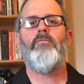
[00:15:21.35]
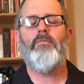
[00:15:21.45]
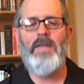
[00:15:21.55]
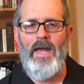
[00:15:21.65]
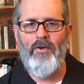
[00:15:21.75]

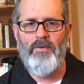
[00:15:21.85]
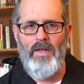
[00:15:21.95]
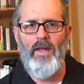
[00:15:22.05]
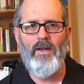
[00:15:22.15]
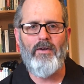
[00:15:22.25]
Now you
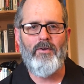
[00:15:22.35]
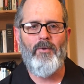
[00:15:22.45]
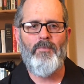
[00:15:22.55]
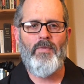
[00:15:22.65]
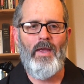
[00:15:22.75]
get it.
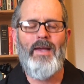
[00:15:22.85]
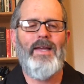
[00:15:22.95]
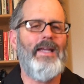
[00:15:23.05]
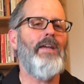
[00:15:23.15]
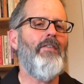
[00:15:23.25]

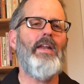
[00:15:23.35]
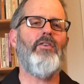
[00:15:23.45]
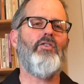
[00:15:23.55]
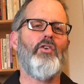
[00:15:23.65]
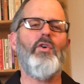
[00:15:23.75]
If it
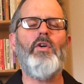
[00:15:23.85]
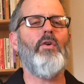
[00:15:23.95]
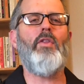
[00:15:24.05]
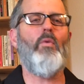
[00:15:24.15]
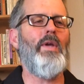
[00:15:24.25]
is
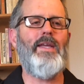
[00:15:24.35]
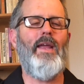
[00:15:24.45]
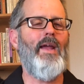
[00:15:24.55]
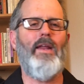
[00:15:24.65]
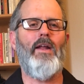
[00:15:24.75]
true that we
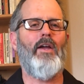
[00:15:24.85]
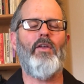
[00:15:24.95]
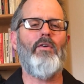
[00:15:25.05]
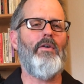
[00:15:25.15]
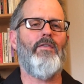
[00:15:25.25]
cannot
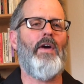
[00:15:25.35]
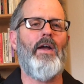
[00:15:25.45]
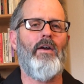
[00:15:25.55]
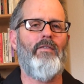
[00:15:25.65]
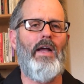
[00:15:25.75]
unify
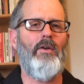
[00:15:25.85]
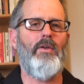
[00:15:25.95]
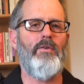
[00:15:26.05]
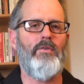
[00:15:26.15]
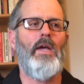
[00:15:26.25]
our
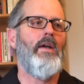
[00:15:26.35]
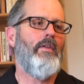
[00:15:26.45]
values,